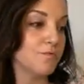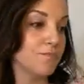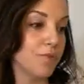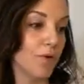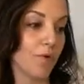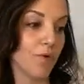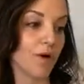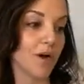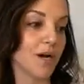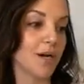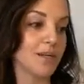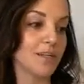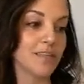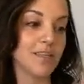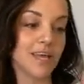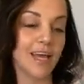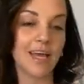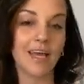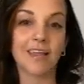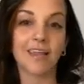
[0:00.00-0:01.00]
born
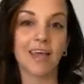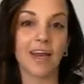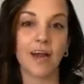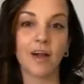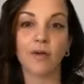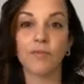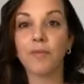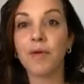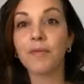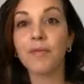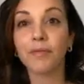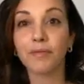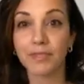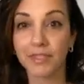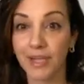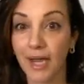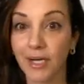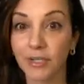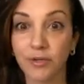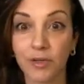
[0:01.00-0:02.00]
thing or maybe it
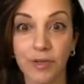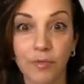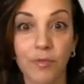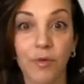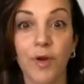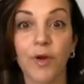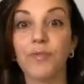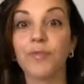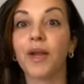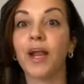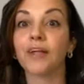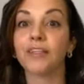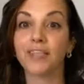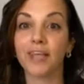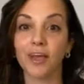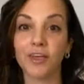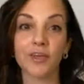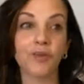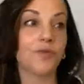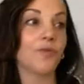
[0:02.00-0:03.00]
was naturally born, but I'll
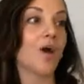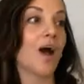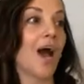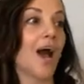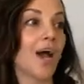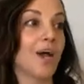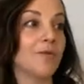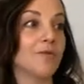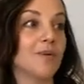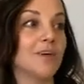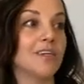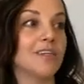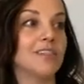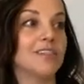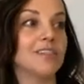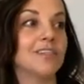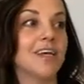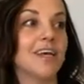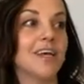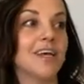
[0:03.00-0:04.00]
tell you, I
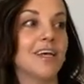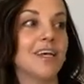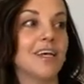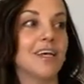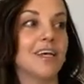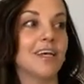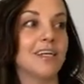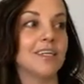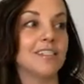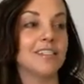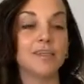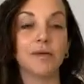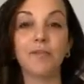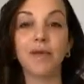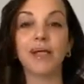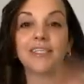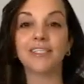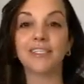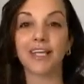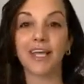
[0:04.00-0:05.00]
was
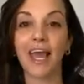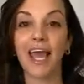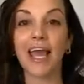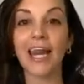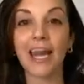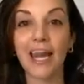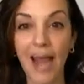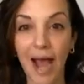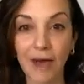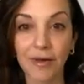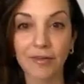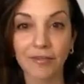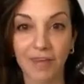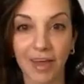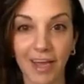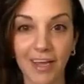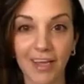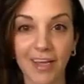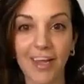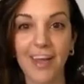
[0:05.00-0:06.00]
domesticated out of
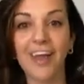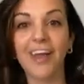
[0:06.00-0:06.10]
it.